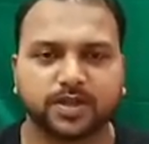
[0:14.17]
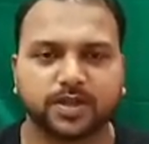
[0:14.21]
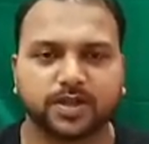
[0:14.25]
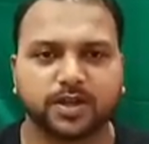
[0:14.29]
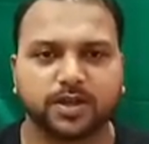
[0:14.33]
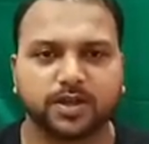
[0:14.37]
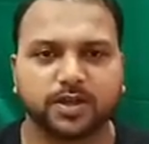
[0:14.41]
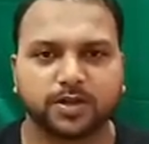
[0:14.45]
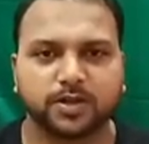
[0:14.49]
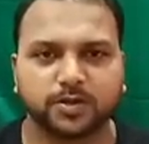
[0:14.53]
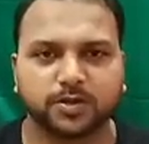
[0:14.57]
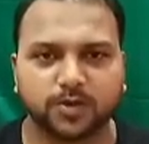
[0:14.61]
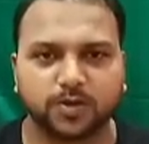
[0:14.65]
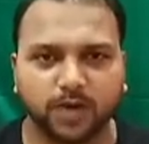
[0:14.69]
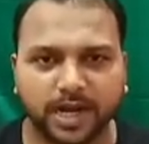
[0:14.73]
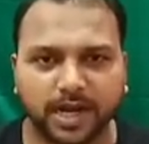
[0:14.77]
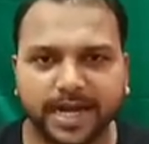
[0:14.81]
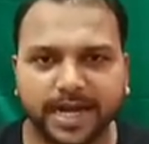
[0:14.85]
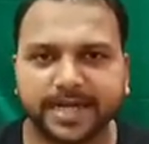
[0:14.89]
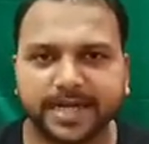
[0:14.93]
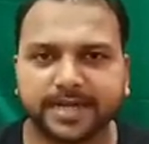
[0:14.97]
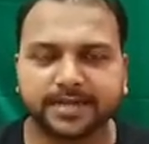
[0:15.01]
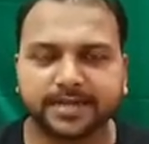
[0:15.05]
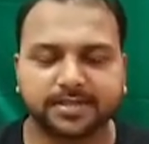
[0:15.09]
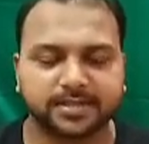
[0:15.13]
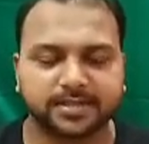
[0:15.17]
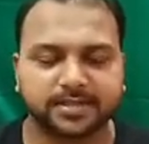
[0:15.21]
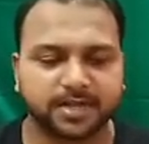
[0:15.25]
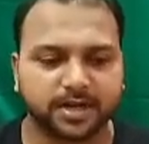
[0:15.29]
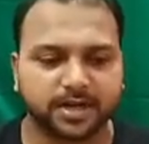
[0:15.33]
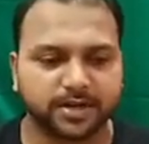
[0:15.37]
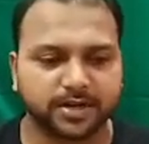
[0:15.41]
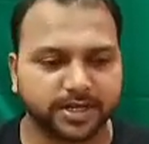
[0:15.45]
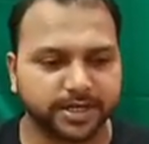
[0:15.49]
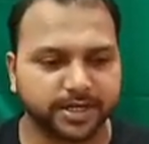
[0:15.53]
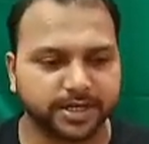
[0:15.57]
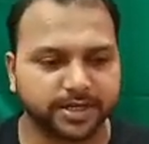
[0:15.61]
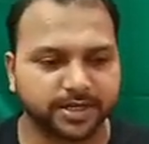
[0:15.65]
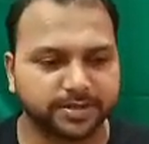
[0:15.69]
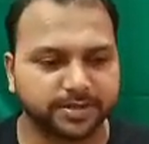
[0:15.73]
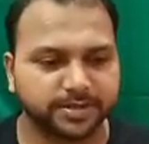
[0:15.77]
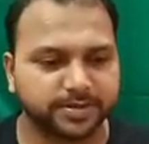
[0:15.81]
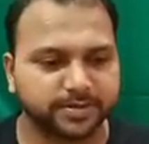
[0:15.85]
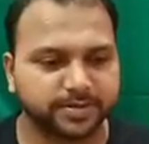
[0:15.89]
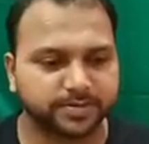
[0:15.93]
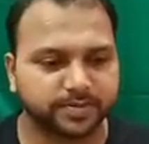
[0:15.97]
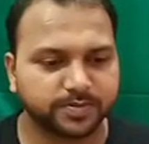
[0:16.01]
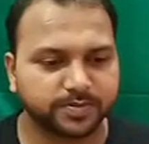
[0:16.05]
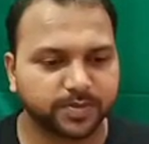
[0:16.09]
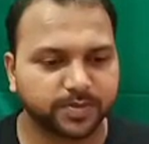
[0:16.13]
So let's get started.
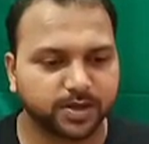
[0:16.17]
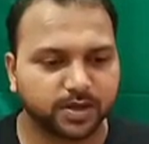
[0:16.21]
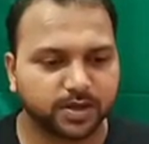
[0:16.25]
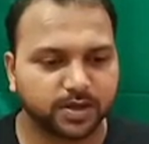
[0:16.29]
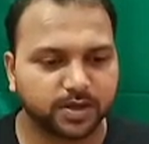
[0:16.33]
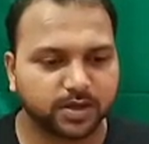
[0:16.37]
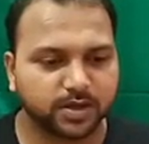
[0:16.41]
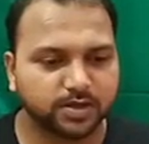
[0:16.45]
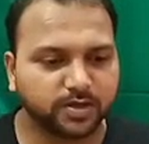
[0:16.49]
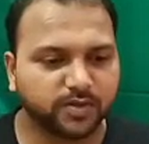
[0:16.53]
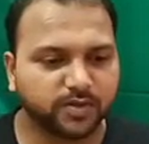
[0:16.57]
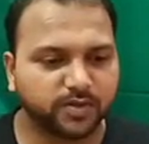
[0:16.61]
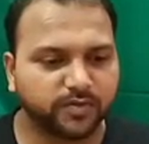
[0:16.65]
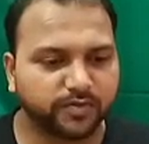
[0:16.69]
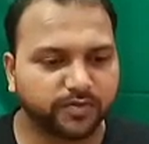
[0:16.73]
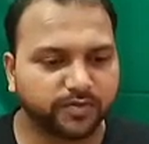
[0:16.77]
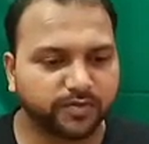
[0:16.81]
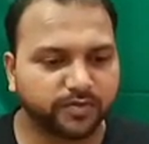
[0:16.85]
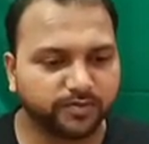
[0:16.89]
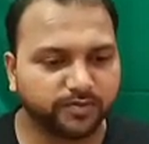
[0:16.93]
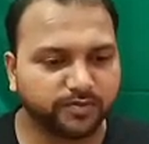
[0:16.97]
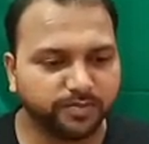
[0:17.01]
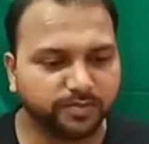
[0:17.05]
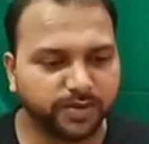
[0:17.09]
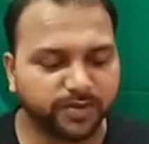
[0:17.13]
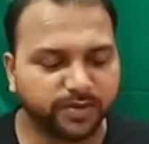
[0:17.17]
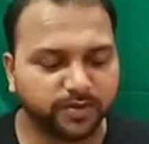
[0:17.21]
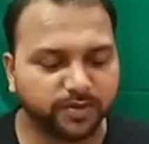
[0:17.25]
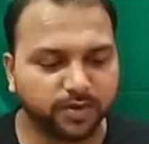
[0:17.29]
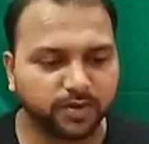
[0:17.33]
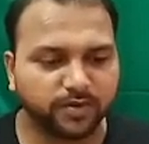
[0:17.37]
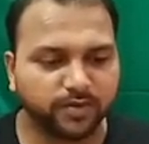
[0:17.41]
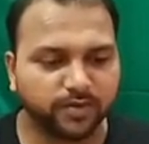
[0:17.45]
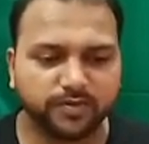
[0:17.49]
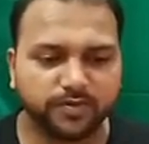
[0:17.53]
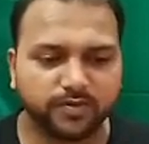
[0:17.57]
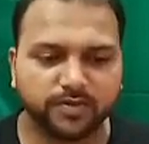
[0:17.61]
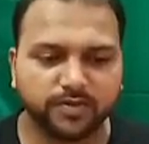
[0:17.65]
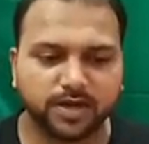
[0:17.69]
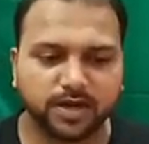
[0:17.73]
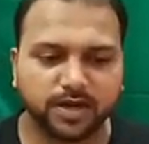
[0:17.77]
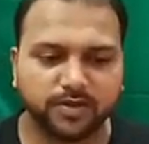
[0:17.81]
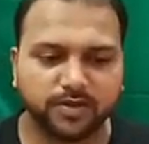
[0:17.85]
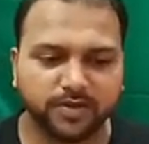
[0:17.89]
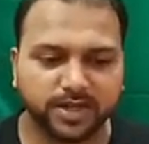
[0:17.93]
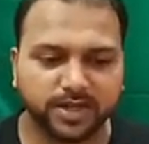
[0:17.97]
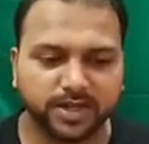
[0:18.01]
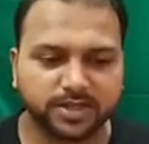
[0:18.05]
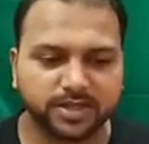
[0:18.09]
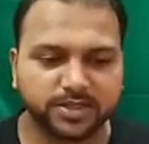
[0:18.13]
So before
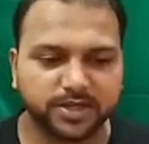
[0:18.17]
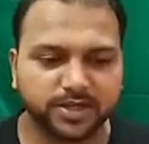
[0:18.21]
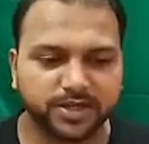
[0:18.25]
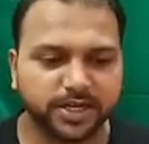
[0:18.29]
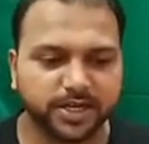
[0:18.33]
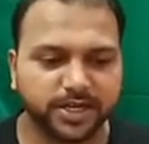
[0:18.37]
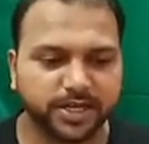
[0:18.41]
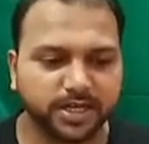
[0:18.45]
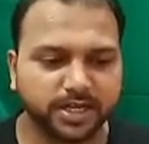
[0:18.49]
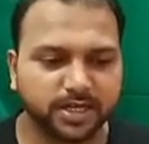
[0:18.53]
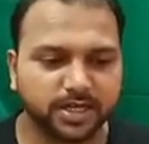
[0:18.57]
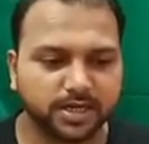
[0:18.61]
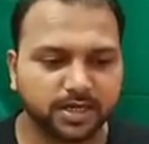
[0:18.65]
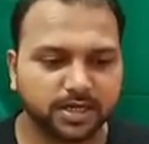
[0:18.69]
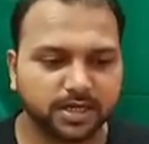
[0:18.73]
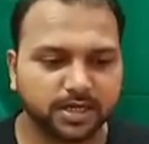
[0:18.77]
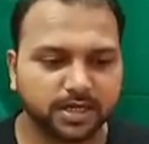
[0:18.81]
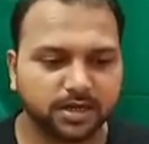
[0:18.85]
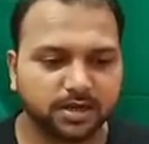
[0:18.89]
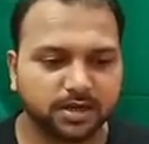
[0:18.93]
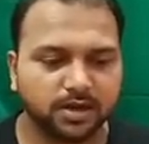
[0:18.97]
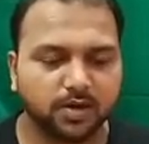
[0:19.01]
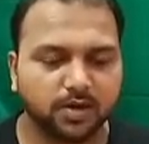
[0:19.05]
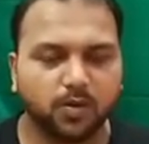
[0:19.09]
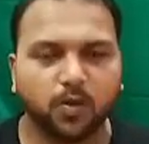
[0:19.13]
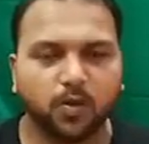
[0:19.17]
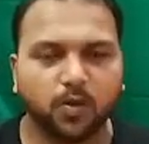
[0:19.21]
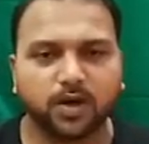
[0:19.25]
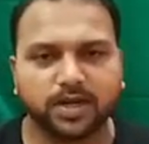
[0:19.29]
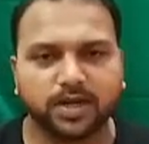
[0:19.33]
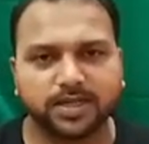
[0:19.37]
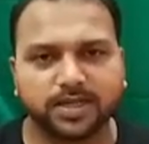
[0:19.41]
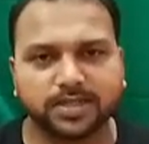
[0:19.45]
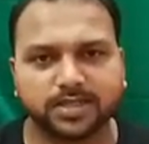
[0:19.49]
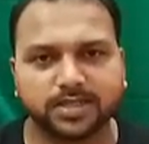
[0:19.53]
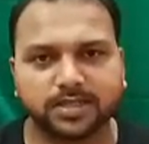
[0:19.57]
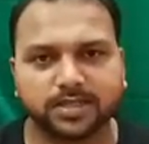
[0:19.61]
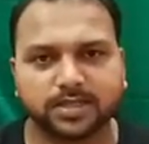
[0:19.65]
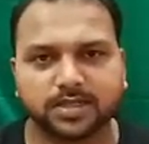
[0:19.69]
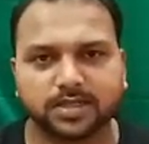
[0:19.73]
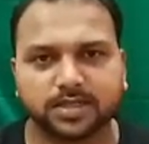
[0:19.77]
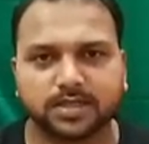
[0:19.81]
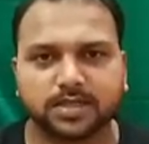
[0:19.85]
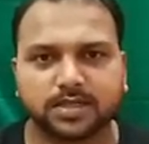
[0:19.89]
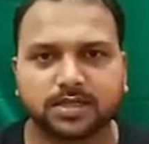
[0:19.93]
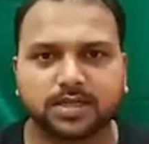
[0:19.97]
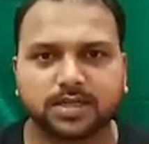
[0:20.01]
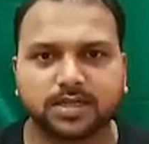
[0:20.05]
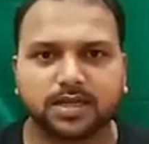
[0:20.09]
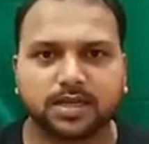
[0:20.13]
we study what is
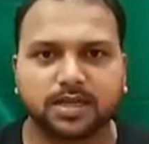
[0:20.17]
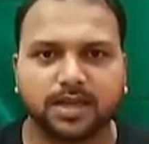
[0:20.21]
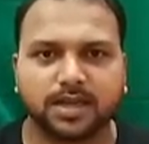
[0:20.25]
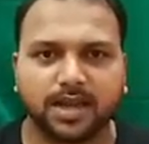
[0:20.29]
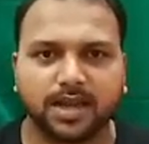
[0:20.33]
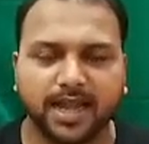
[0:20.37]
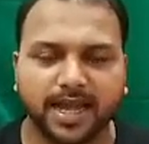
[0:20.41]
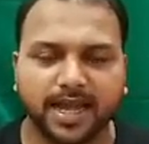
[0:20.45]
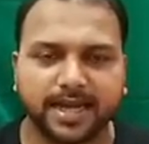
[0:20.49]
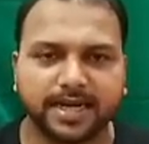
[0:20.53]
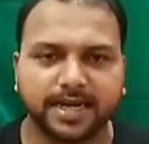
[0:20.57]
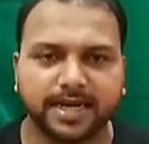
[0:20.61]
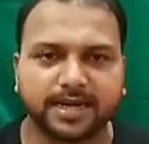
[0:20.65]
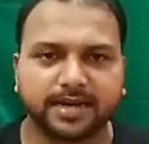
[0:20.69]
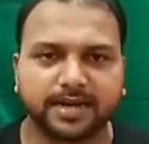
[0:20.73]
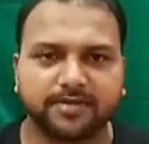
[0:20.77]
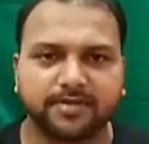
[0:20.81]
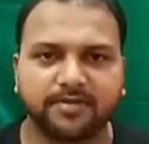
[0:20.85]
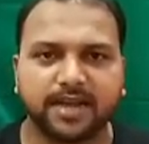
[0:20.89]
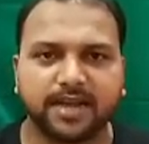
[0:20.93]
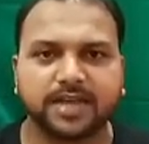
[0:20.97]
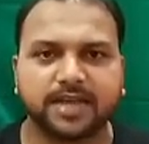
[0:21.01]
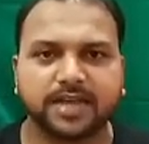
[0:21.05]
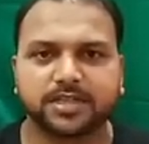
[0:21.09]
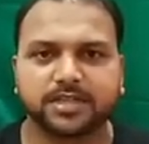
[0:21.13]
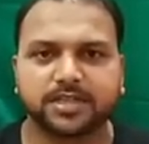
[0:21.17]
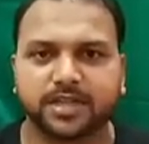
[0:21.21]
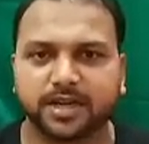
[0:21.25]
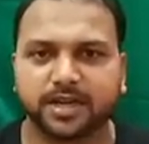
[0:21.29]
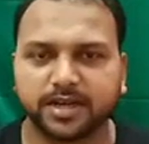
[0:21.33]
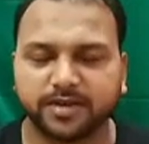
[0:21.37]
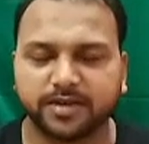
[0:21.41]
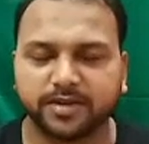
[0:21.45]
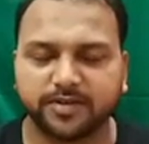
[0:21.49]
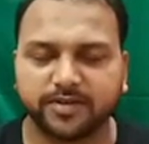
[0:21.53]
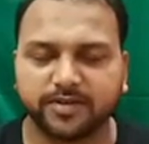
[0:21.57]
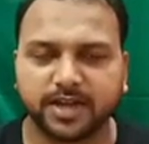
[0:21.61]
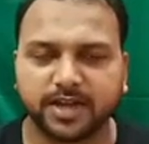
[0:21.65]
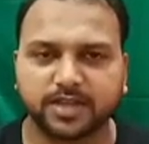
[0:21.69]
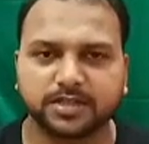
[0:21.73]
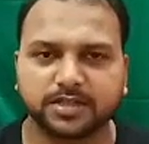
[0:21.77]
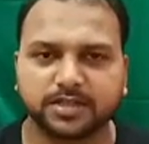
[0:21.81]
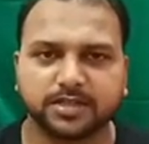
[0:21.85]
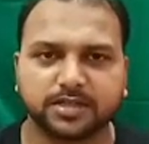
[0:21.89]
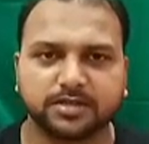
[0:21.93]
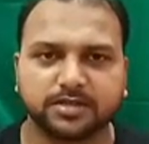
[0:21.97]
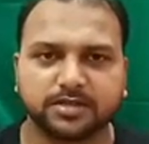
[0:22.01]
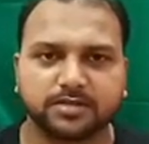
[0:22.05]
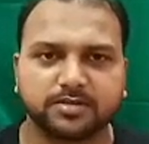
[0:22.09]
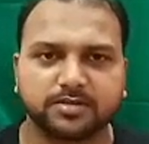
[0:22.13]
light, reflection and
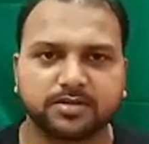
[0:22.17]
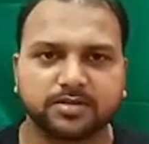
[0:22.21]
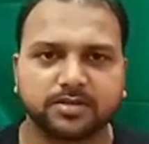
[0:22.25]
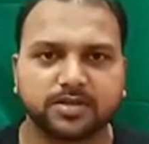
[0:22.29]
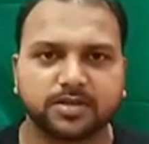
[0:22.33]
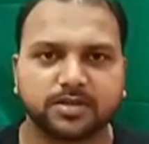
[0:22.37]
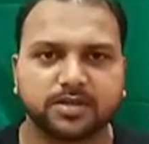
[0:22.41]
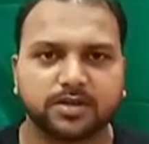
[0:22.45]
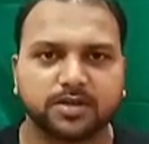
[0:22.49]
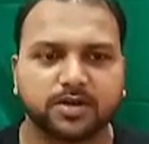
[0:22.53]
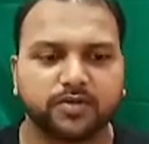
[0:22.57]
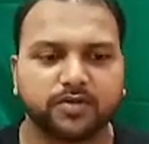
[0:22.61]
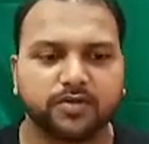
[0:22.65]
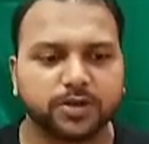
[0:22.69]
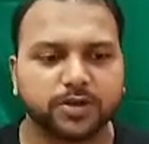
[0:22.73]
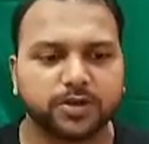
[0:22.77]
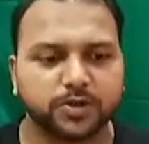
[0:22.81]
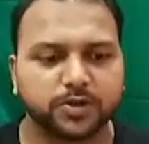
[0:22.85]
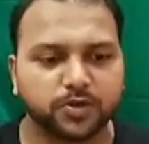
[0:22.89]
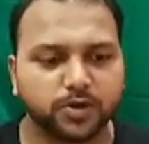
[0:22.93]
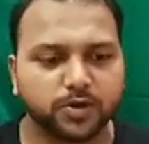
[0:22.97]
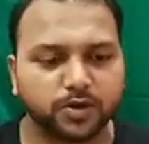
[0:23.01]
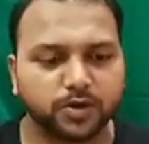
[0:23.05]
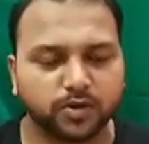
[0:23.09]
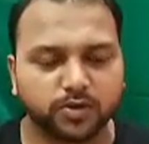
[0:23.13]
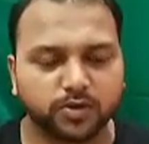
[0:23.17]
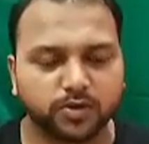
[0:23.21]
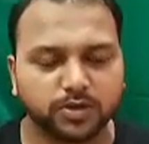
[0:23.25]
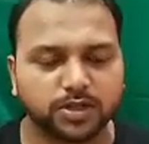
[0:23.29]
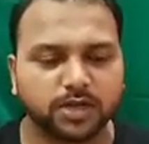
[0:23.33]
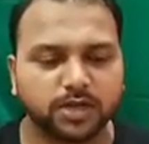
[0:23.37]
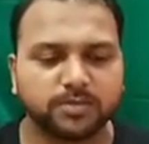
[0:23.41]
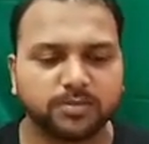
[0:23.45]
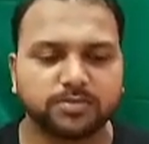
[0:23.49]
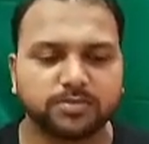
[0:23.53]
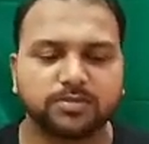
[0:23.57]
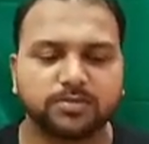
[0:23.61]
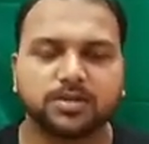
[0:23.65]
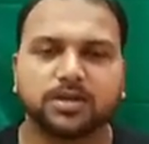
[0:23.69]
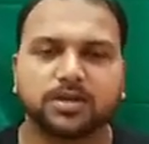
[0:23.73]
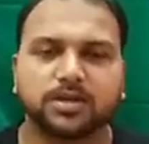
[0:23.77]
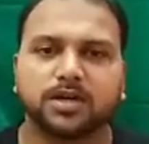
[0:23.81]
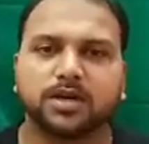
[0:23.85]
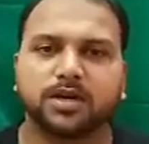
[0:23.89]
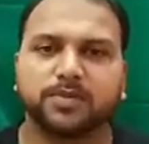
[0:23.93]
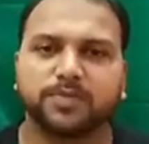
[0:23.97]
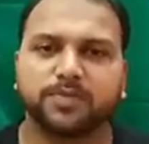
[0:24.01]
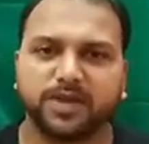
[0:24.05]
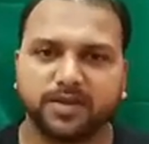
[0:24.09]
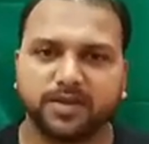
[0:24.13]
refraction, we should know some
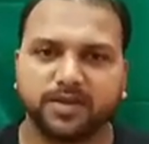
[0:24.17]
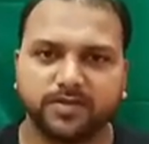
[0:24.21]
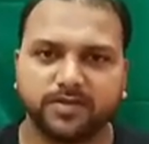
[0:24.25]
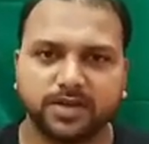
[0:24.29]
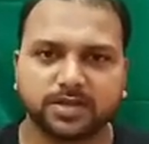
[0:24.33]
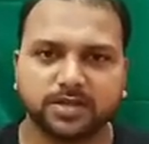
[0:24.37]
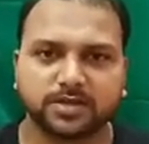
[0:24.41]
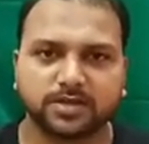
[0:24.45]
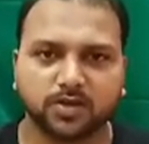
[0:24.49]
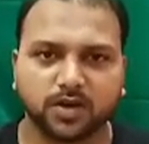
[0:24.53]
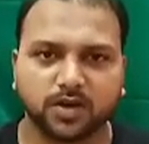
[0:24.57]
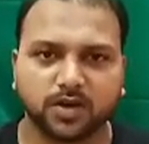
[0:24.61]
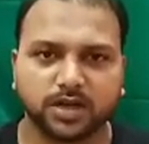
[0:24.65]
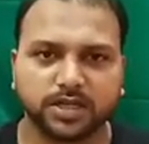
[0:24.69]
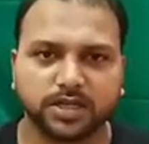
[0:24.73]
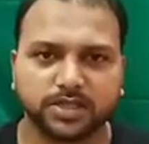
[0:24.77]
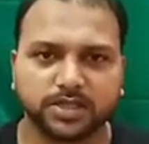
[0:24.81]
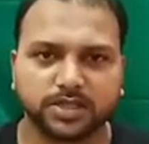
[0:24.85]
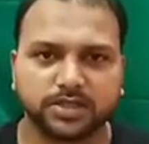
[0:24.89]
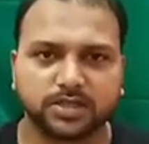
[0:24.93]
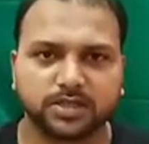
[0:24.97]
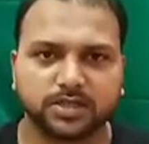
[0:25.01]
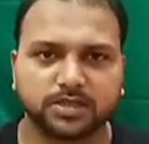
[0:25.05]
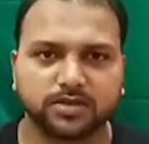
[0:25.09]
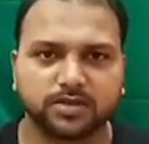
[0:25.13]
previous knowledge.